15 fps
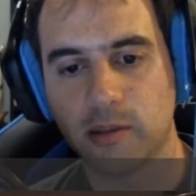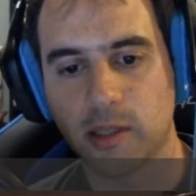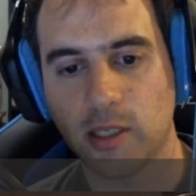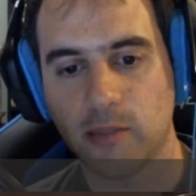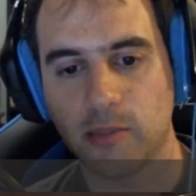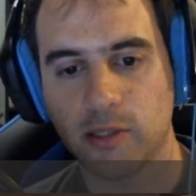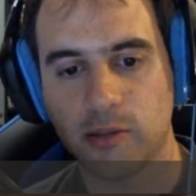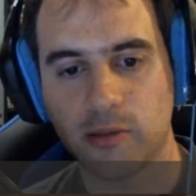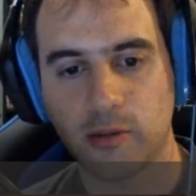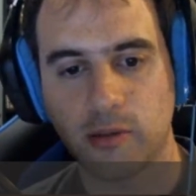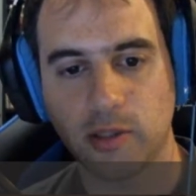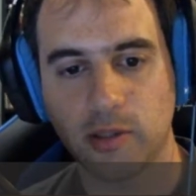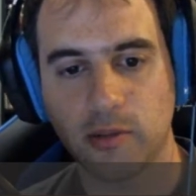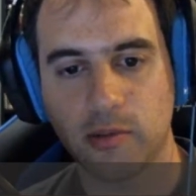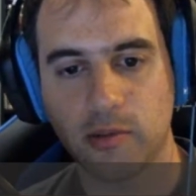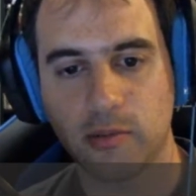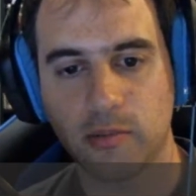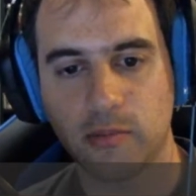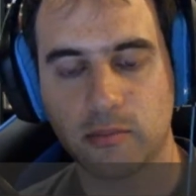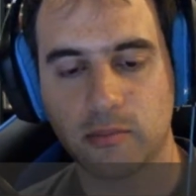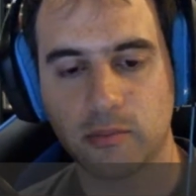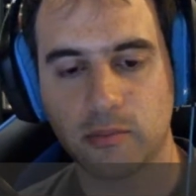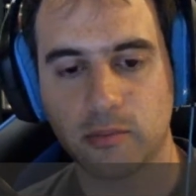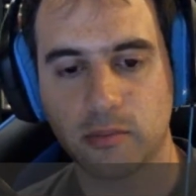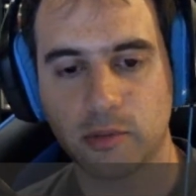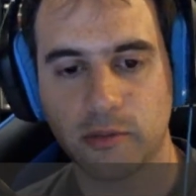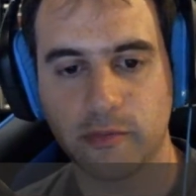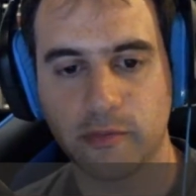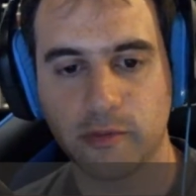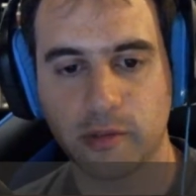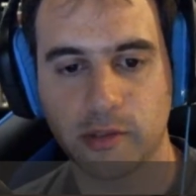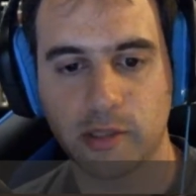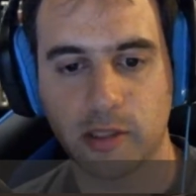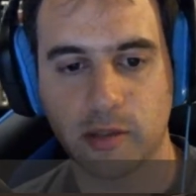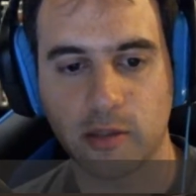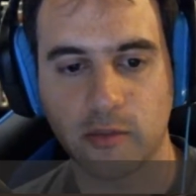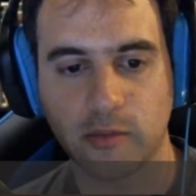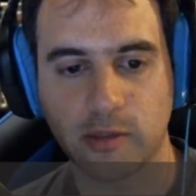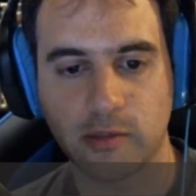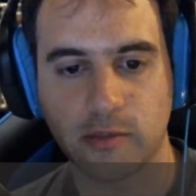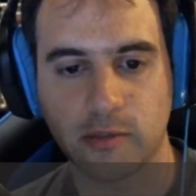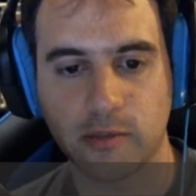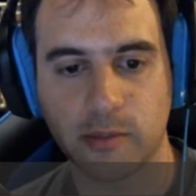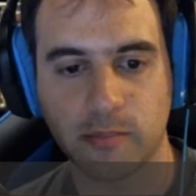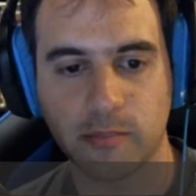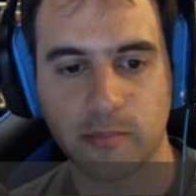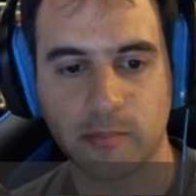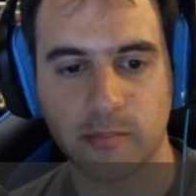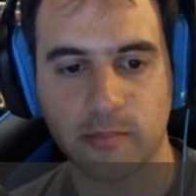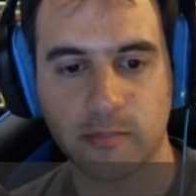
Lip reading: And I'm just gonna do this for the sake of the stream.